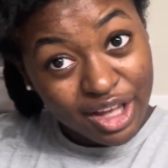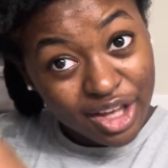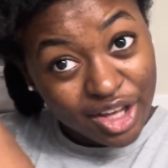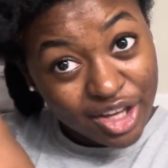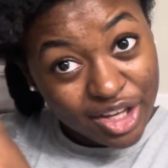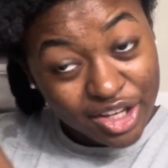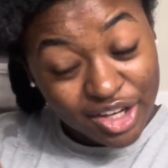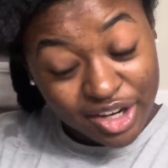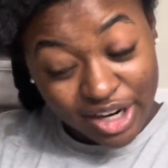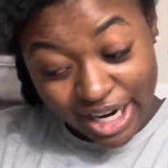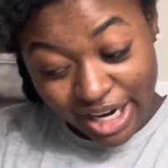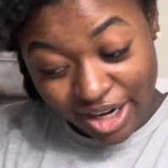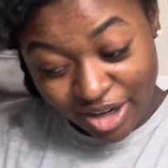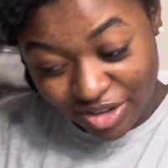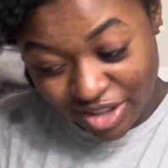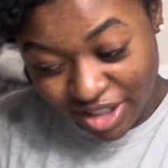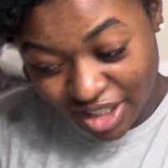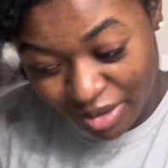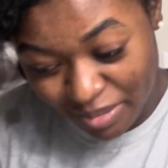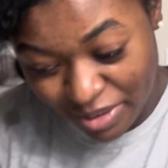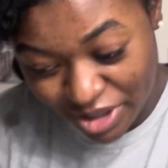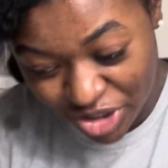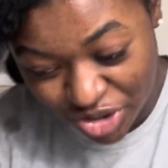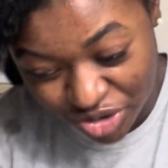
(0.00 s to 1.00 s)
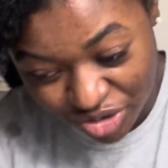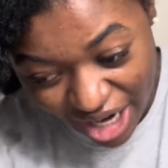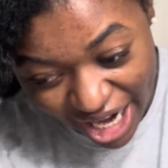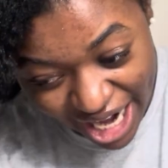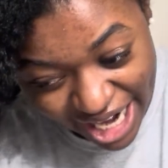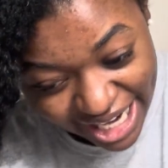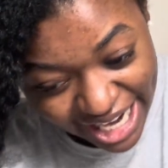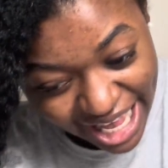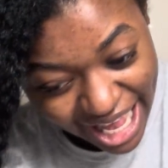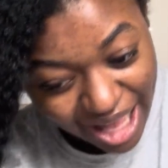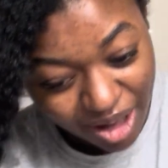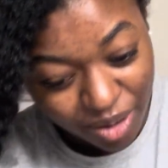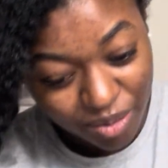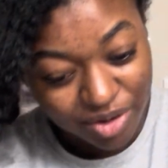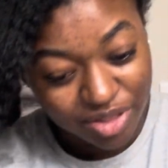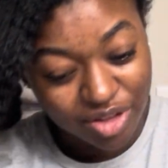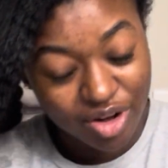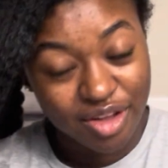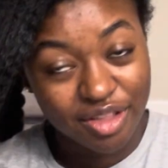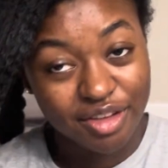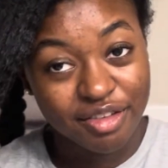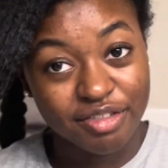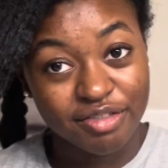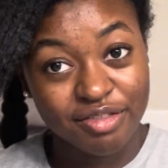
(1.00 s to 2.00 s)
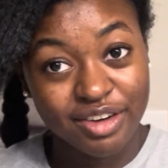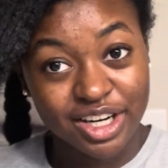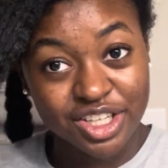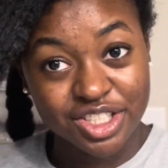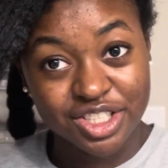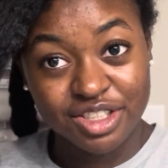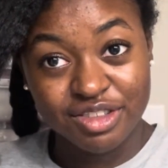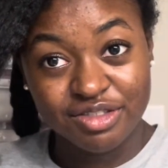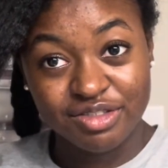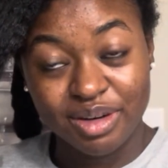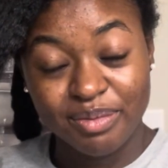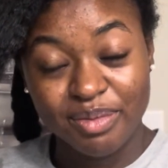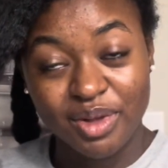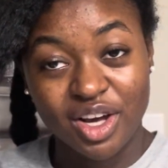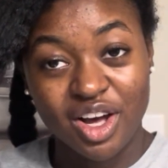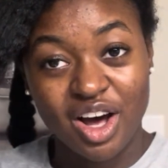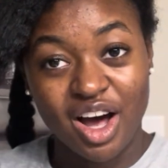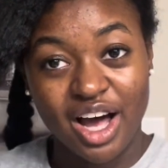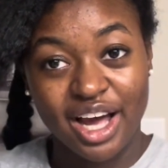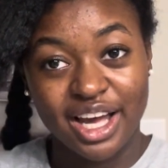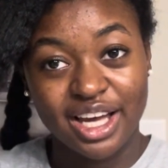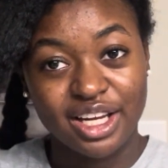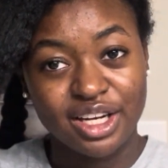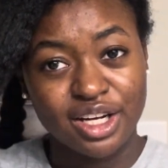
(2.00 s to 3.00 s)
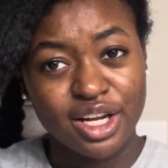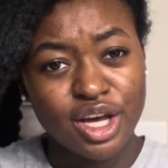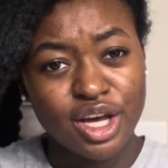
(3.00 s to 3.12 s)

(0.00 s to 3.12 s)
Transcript: Your hair is going to be dried out with all the friction from the cotton.